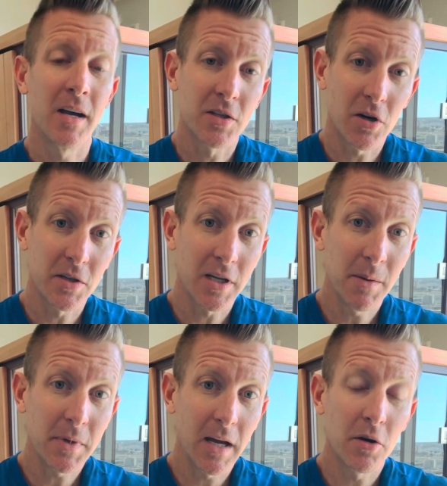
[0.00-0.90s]
start to
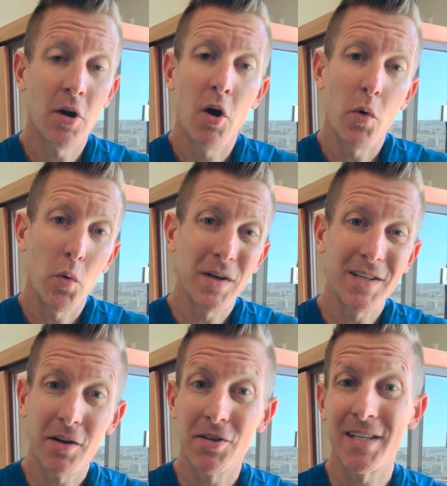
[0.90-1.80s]
come together, we want
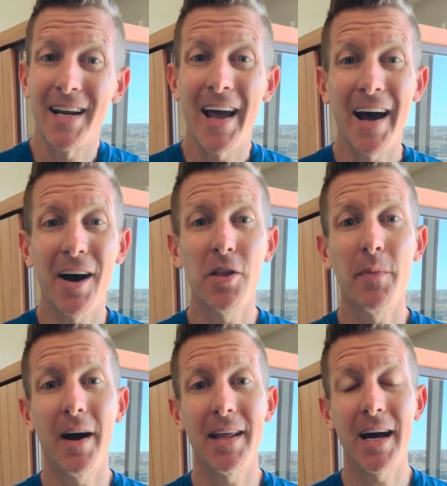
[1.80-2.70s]
to understand how the
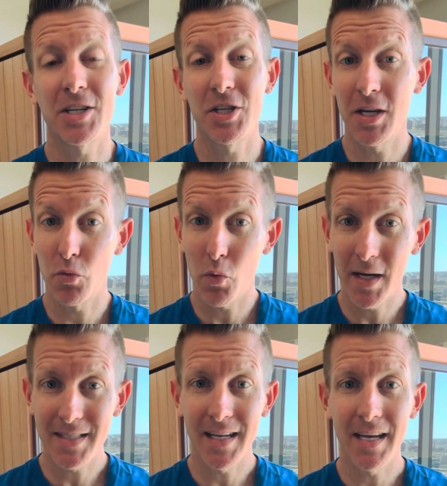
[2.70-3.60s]
body actually can
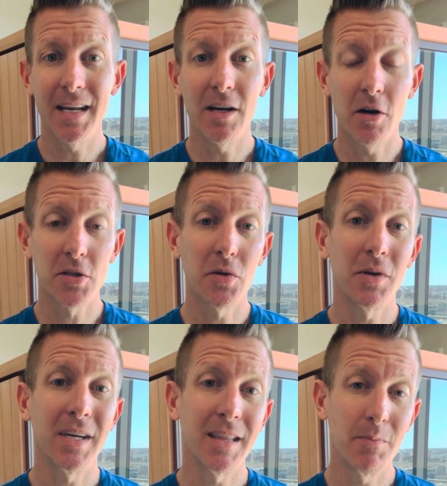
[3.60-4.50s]
resonate and
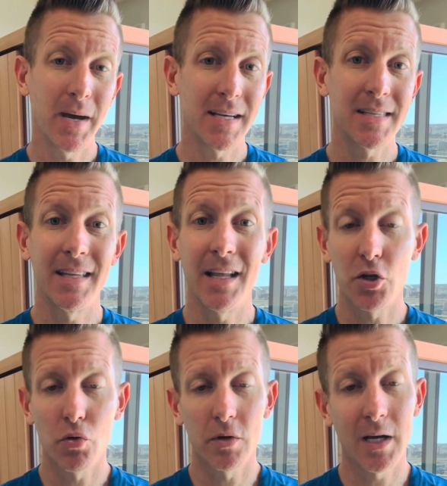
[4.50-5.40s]
also get the best in that
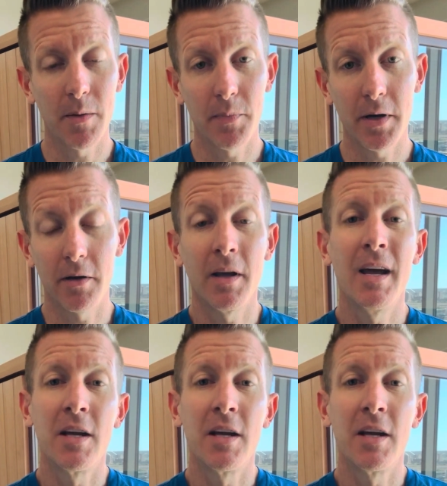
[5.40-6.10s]
short time period.